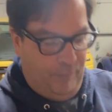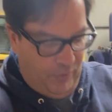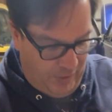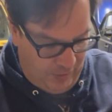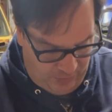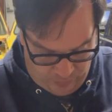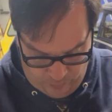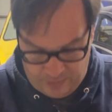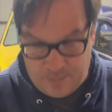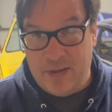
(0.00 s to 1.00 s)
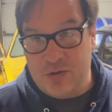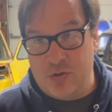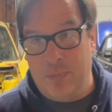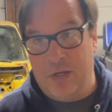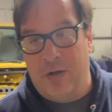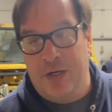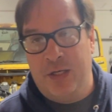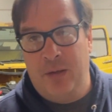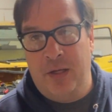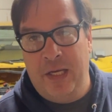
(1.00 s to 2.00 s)
And I did a quick measurement on
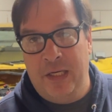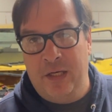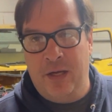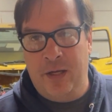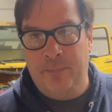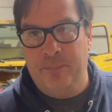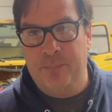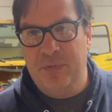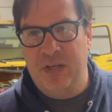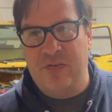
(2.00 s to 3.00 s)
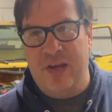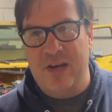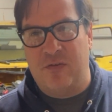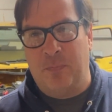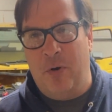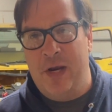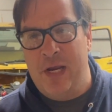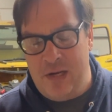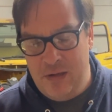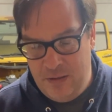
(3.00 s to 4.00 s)
it, and it's kind of
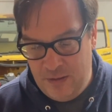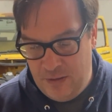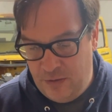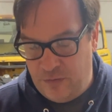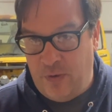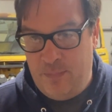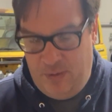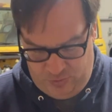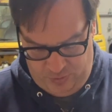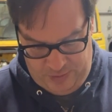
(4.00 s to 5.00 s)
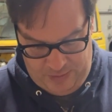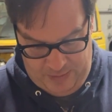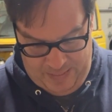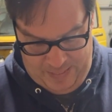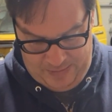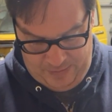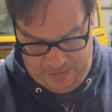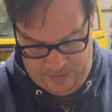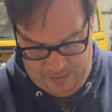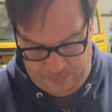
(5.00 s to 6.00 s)
springy. So I measured it at
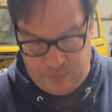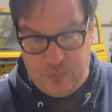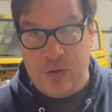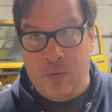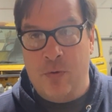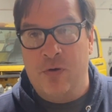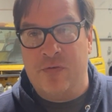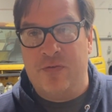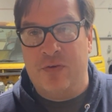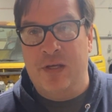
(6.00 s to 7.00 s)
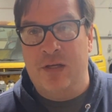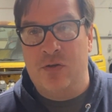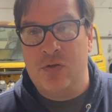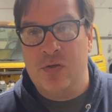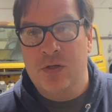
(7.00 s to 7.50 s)
3/4 of an inch.